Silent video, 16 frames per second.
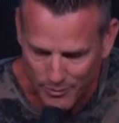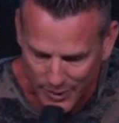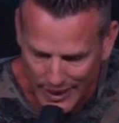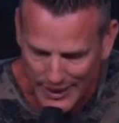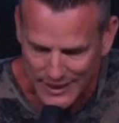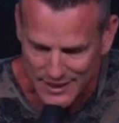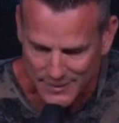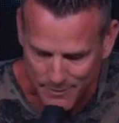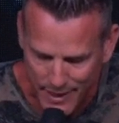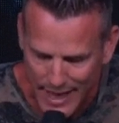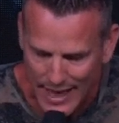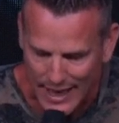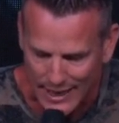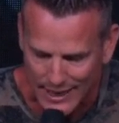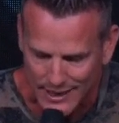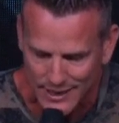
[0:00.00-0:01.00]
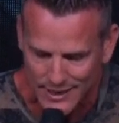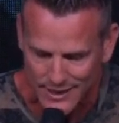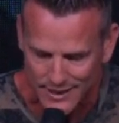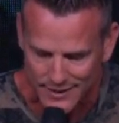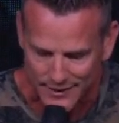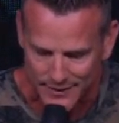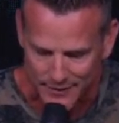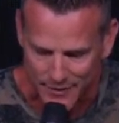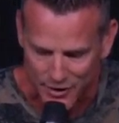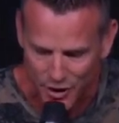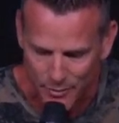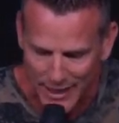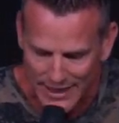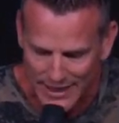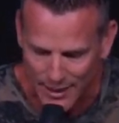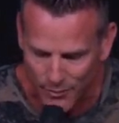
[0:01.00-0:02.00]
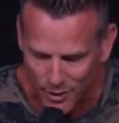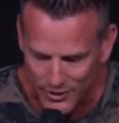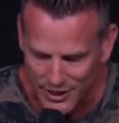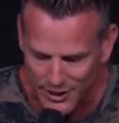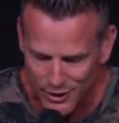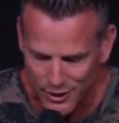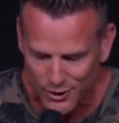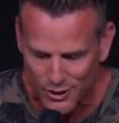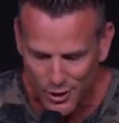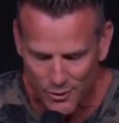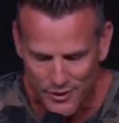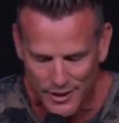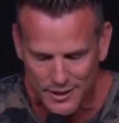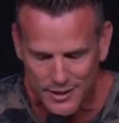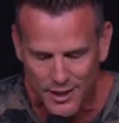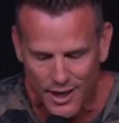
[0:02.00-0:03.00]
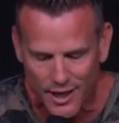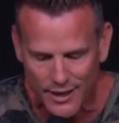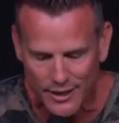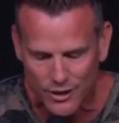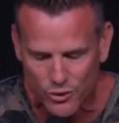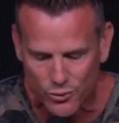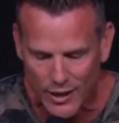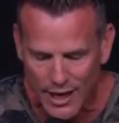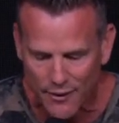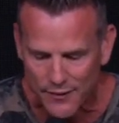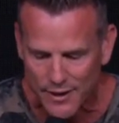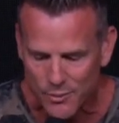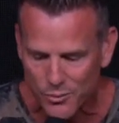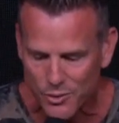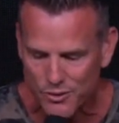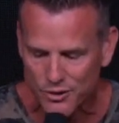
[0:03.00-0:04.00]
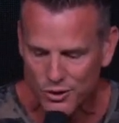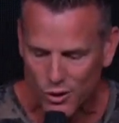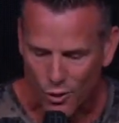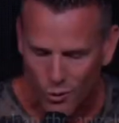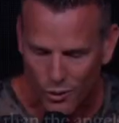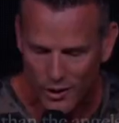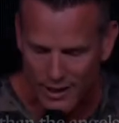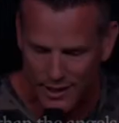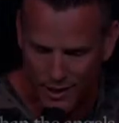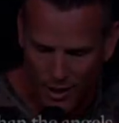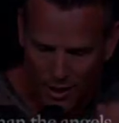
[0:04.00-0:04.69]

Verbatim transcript: beings, man, you made them only a little lower than God and crowned them with glory and